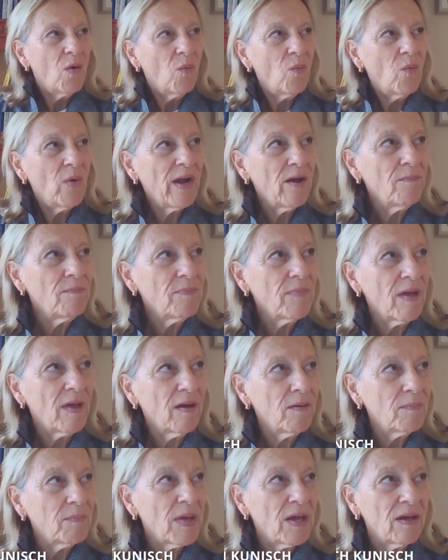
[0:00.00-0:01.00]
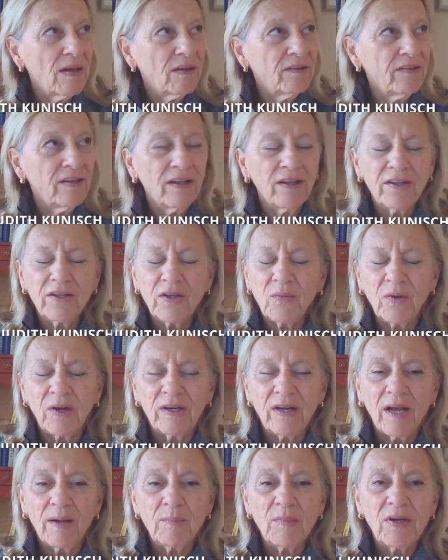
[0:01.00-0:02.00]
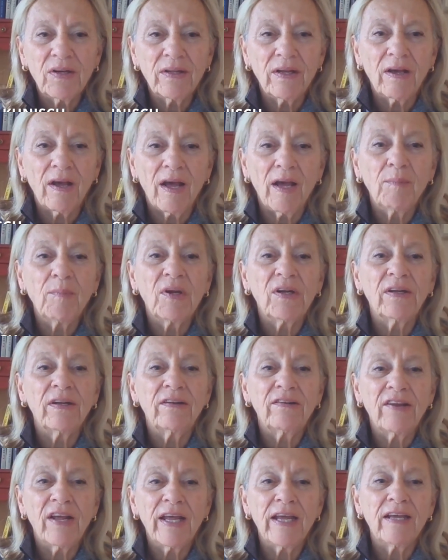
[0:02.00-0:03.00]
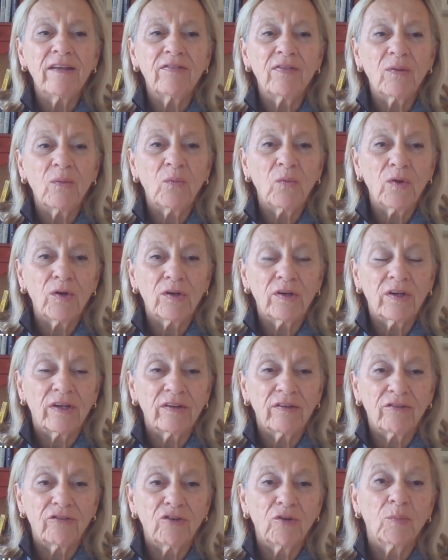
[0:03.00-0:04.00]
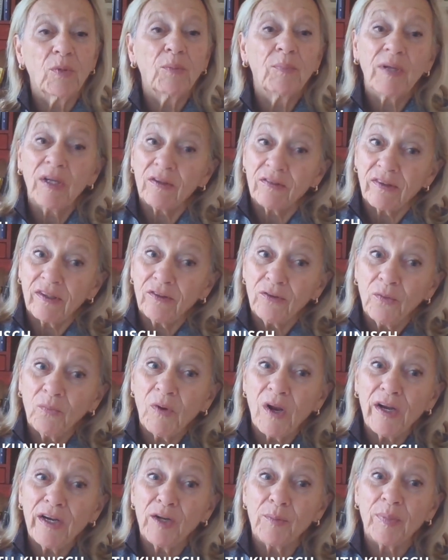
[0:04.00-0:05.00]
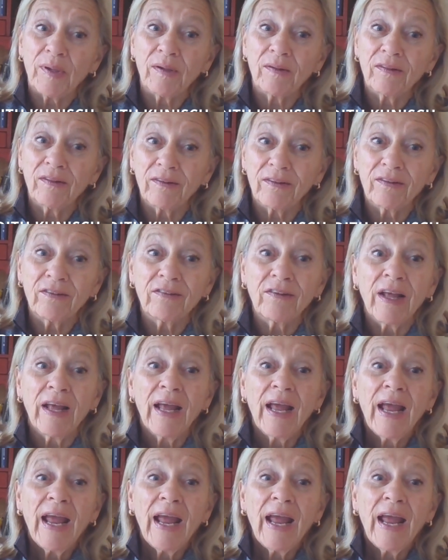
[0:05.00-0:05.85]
Well, I'll tell you what. I'm gonna take the word consumer because I do write about this,